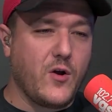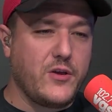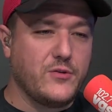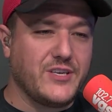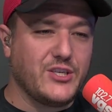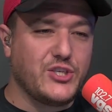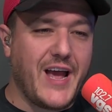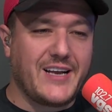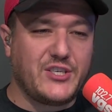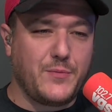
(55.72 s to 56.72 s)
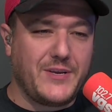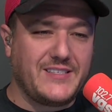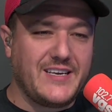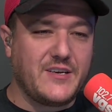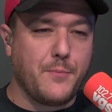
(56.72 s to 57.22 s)
using
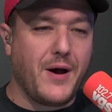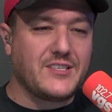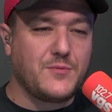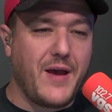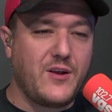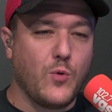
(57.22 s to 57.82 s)
ChatGPT to bust men